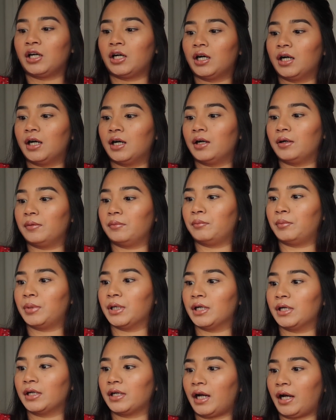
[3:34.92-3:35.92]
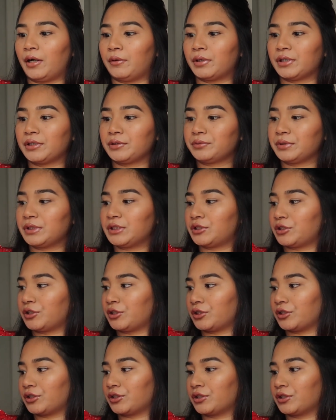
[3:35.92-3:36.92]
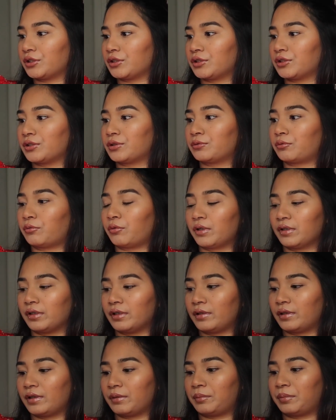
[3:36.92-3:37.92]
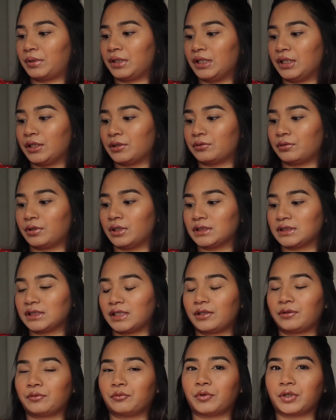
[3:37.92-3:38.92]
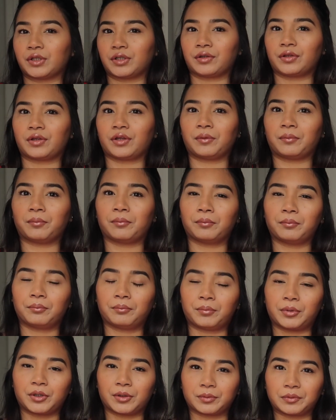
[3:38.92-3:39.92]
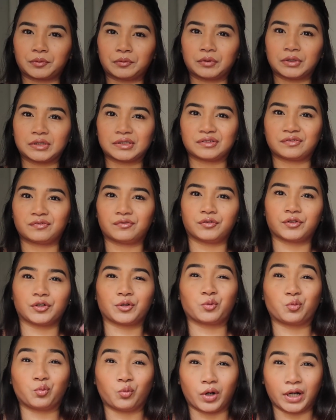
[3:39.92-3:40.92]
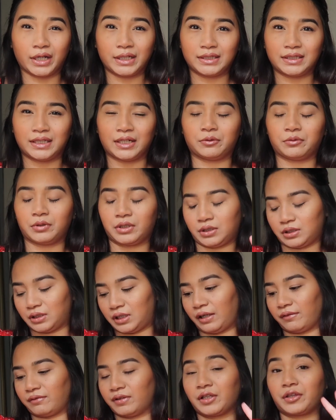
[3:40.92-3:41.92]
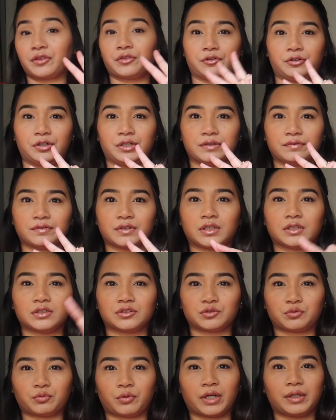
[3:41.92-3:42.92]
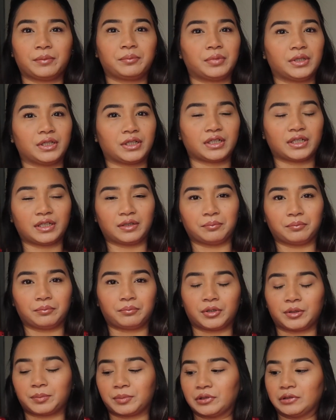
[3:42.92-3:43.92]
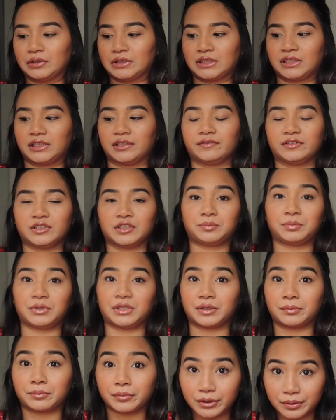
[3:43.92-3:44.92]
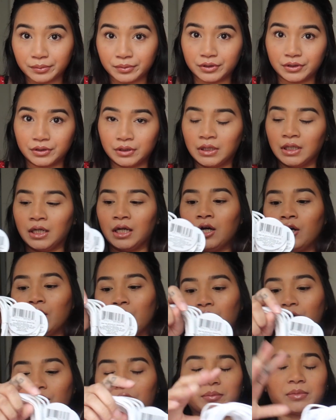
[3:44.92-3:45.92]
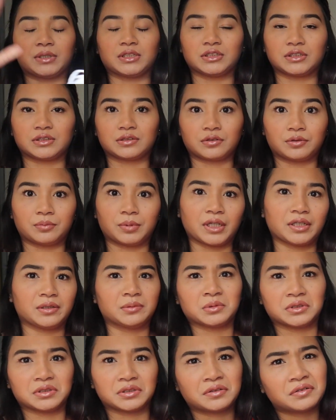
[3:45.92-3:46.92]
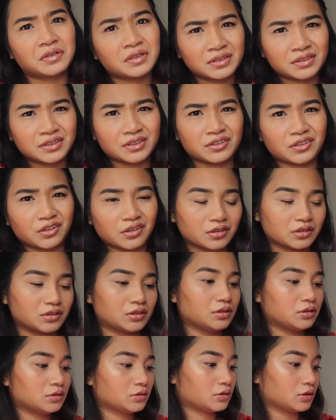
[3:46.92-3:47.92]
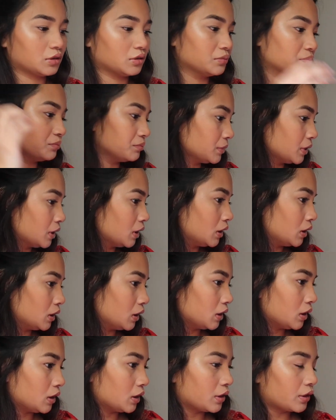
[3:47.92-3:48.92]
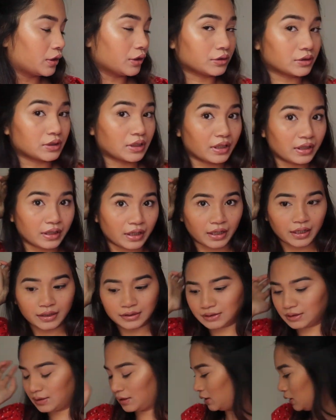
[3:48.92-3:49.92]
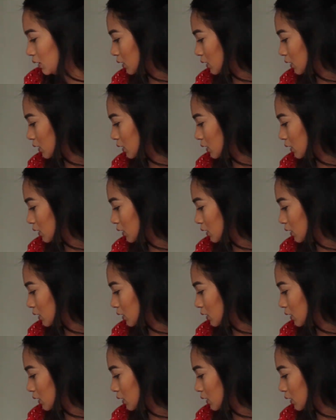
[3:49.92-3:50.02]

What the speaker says: But I want to return one of the pink ones and one of the purple ones for white. That way I could have like 3 different colors: white, pink, and purple, instead of just pink and purple. Or I might just go buy them. They're $1. So there's that.